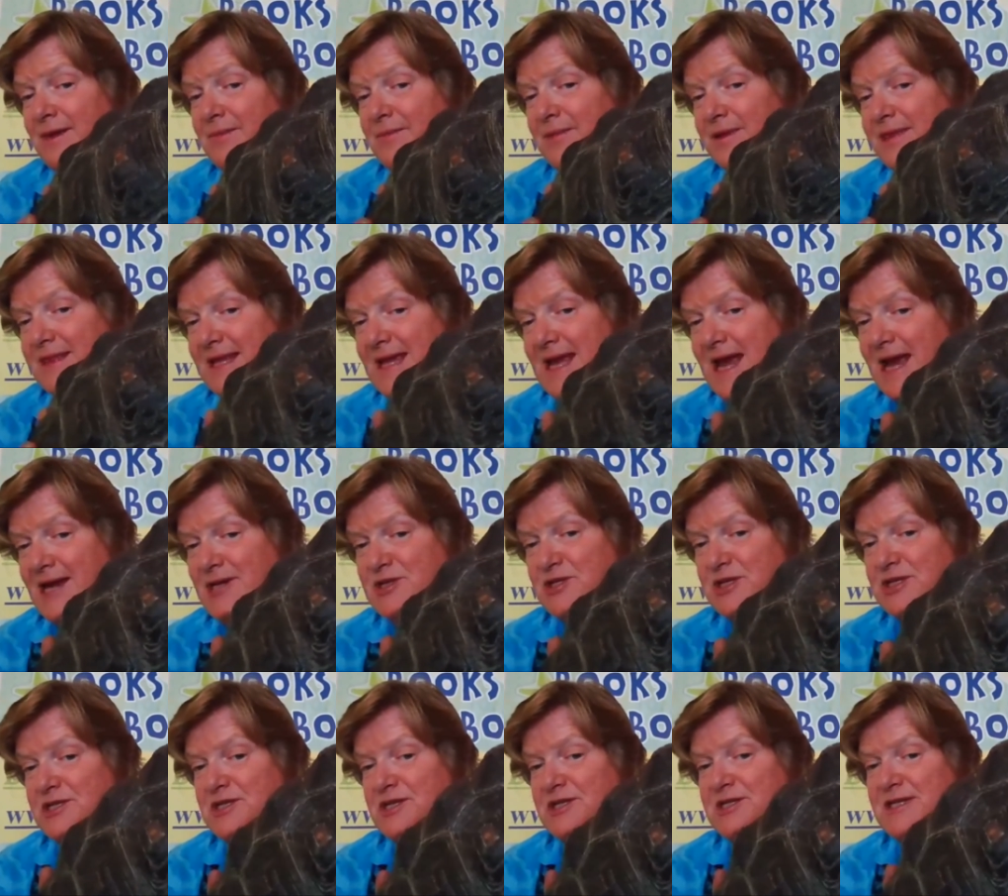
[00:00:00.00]
but they
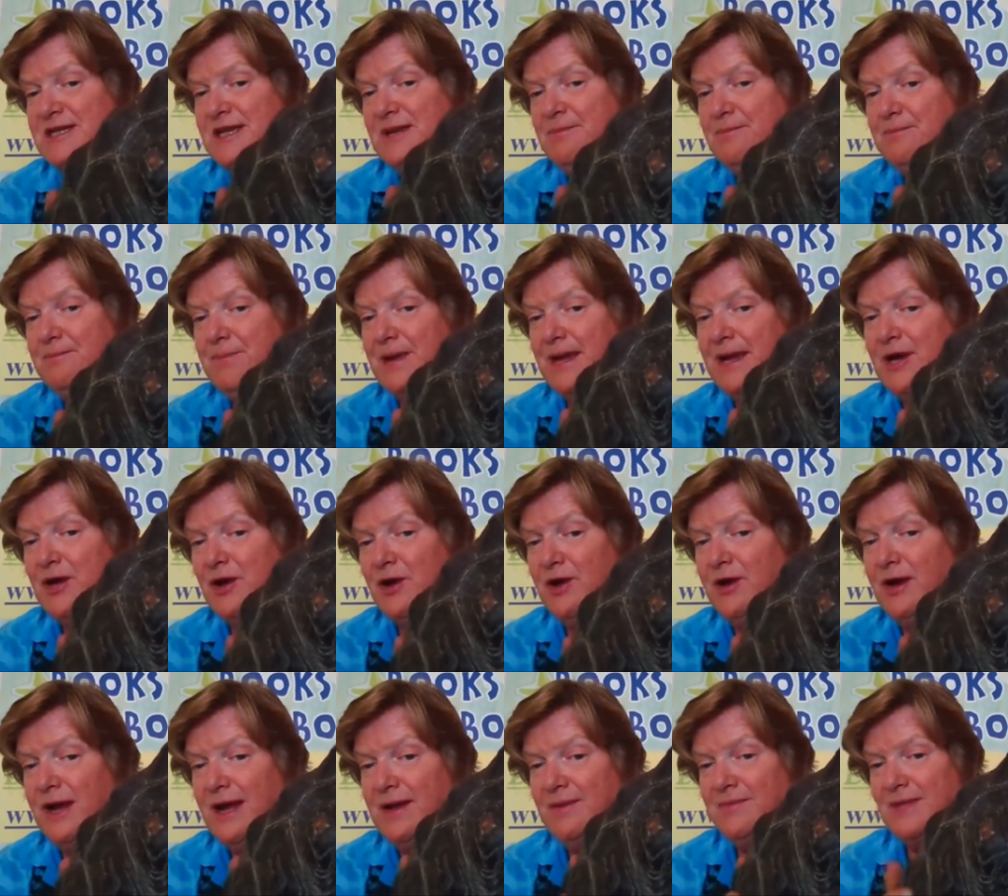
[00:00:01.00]
actually just get bigger,
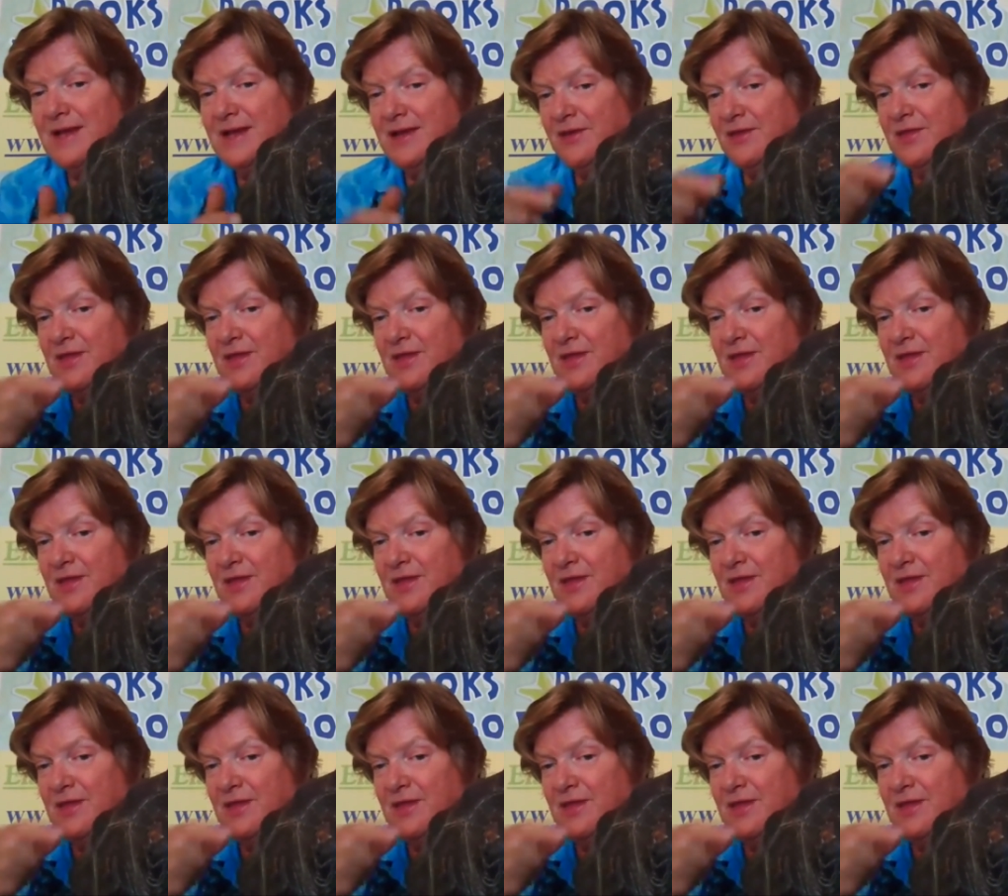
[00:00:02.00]
and